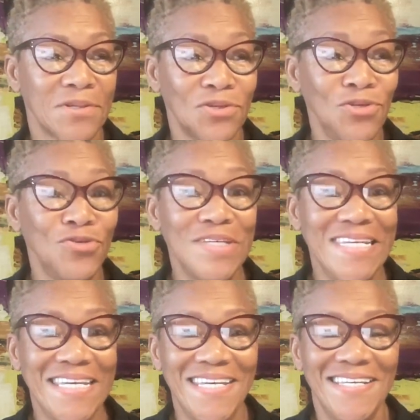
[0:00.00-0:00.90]
Do you
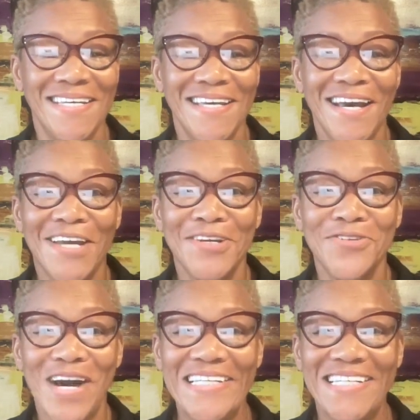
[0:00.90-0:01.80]
need a
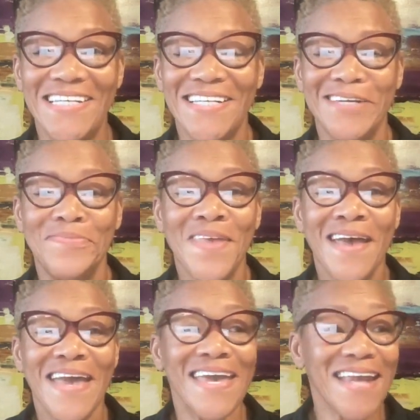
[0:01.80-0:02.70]
new identity?
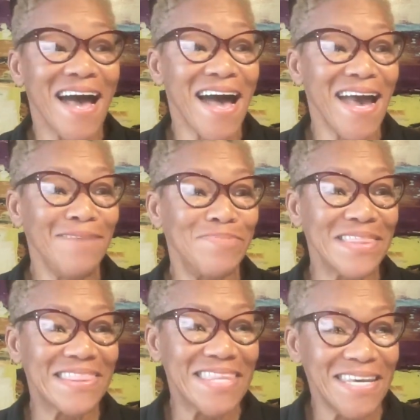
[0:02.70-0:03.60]
And I've been
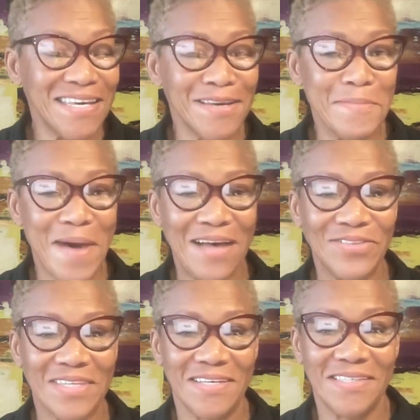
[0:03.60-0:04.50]
thinking
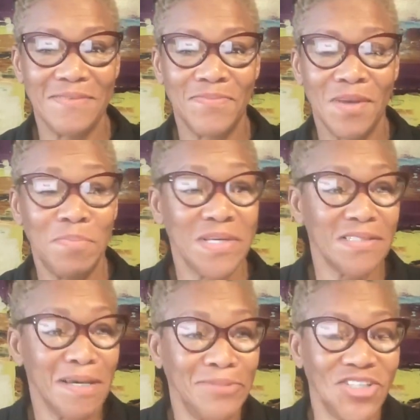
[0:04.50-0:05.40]
about this
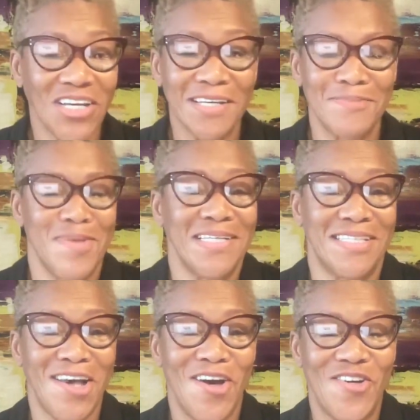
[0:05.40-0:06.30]
because I'm checking
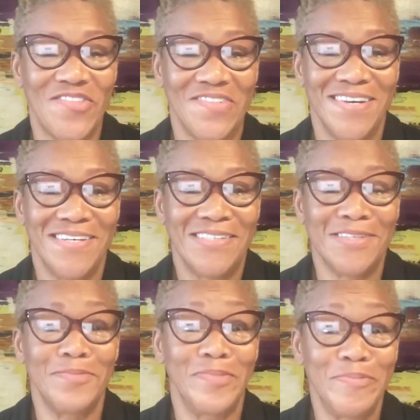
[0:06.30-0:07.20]
myself,
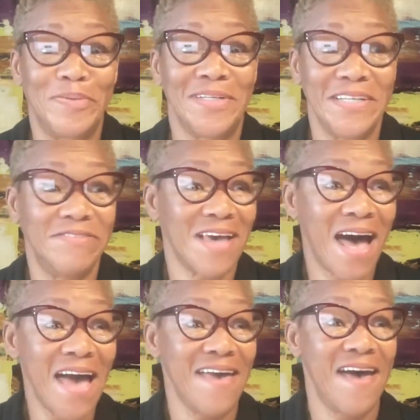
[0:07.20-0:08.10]
some beliefs
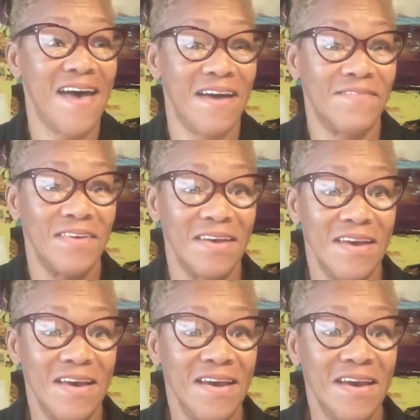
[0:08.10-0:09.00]
I have.
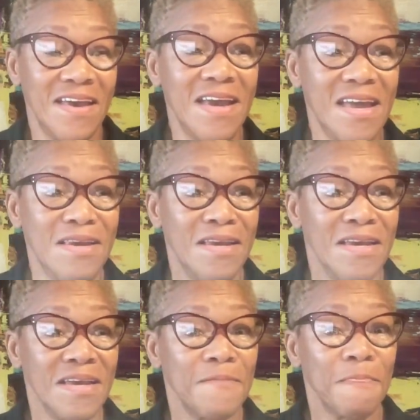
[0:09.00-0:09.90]
And
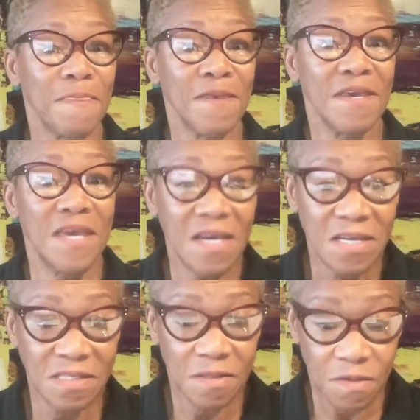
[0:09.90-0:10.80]

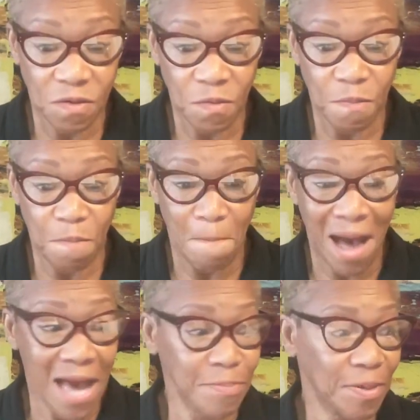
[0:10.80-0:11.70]
here's
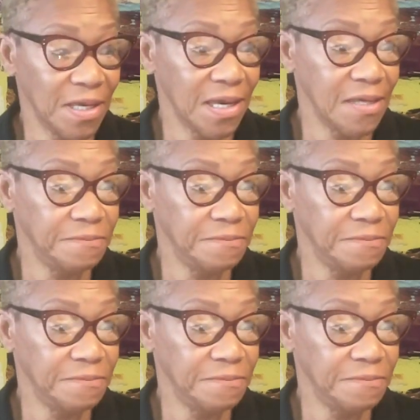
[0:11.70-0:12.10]
my plan.